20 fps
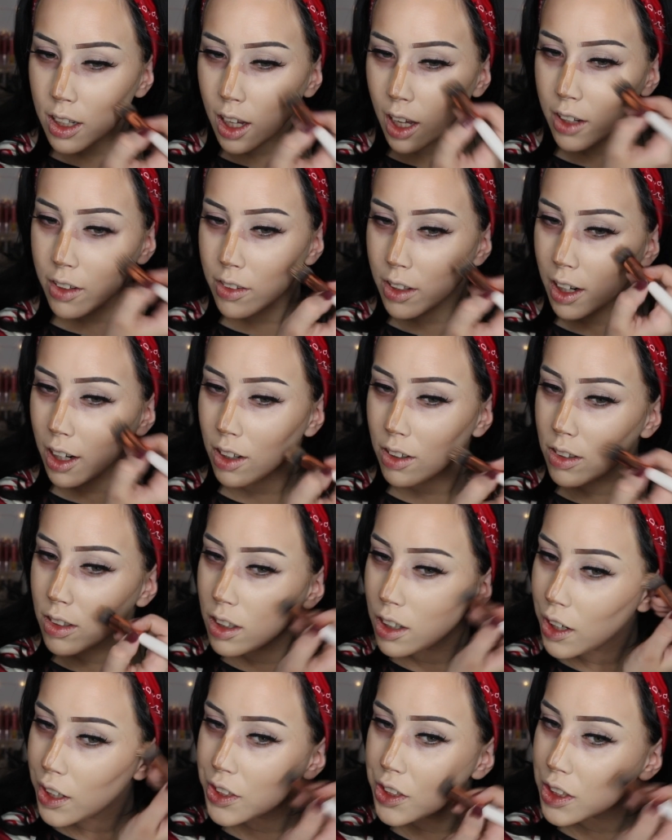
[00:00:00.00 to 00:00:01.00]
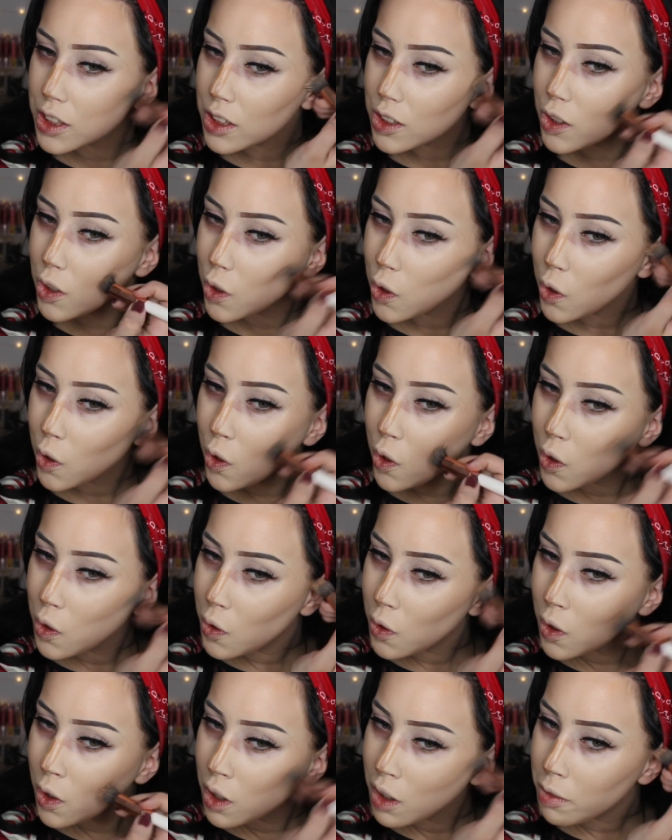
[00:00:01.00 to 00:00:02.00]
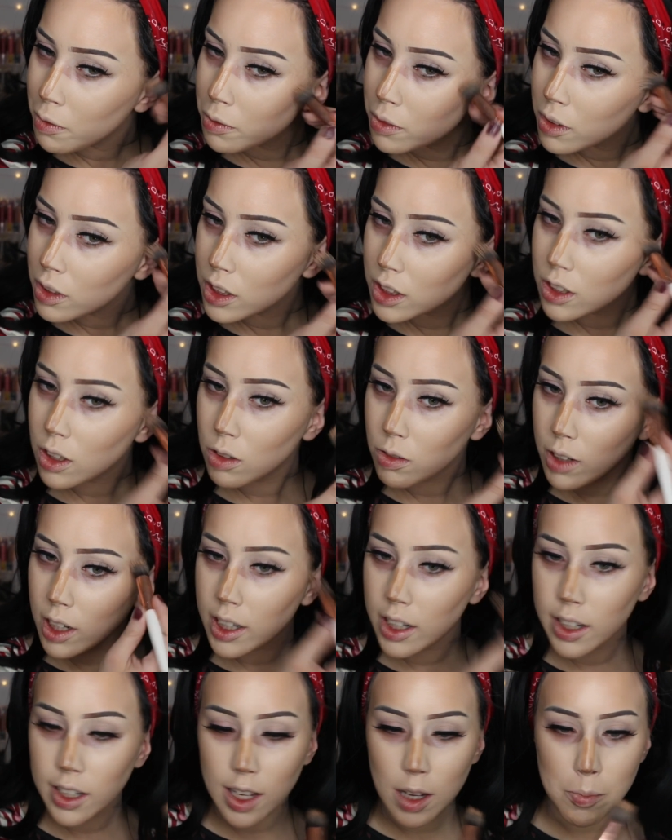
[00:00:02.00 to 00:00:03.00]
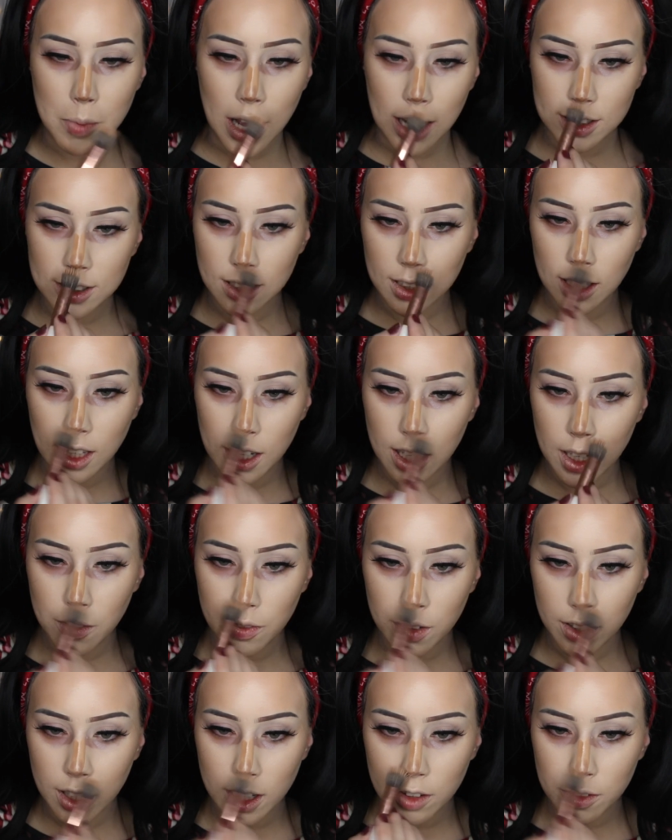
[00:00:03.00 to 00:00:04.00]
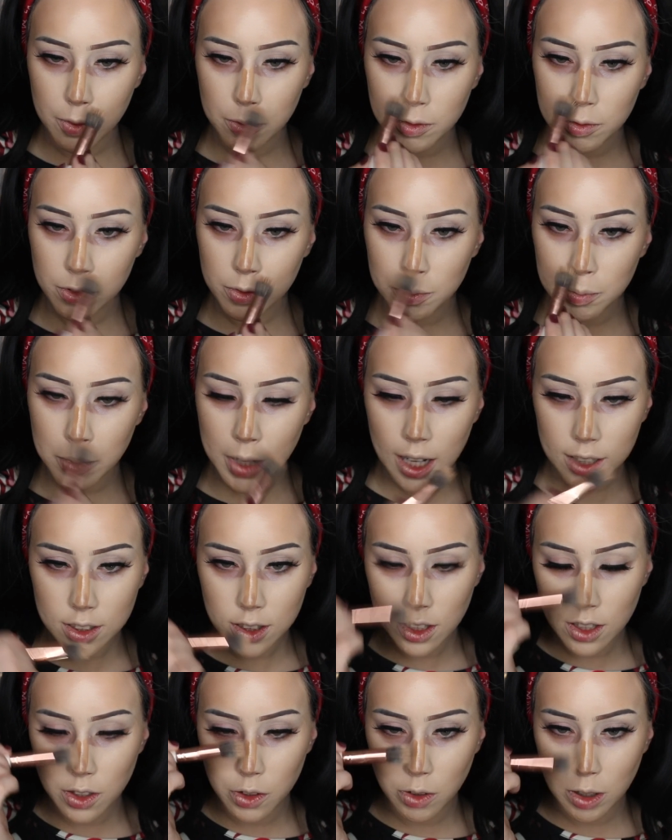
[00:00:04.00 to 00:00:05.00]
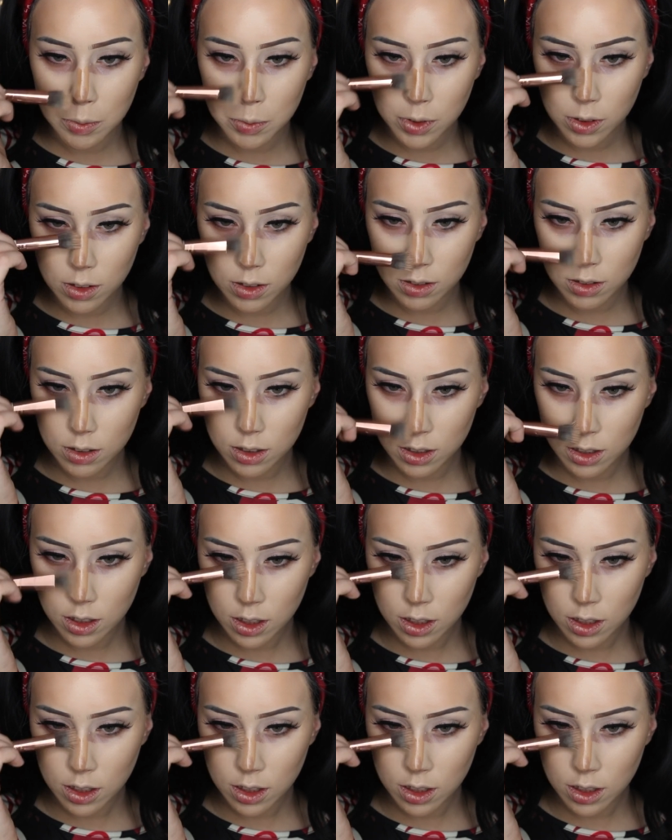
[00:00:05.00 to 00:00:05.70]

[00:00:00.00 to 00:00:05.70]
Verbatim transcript: I don't know. I just so ready to get back to life and get back to the normal